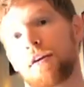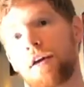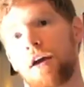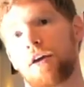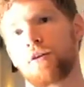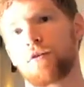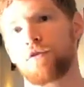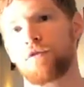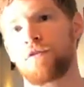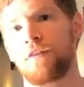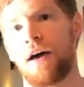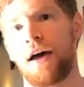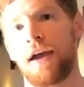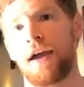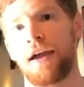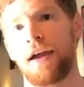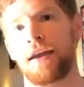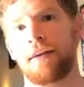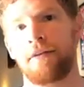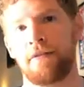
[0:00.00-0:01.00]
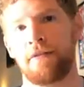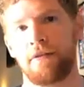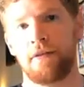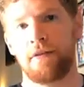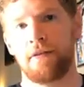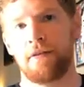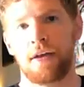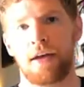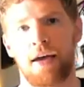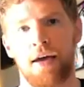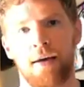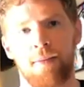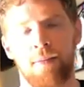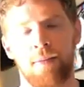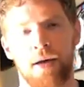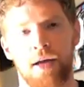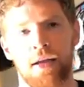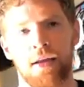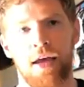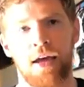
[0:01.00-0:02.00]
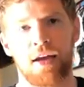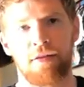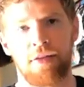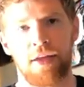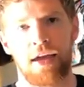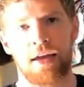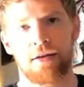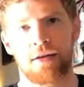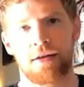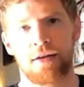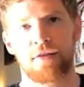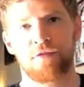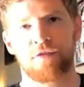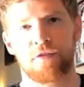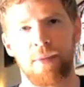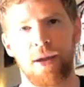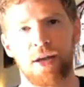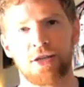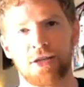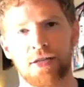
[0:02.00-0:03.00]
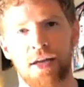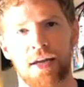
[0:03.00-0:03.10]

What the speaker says: you'll find a lot of that information.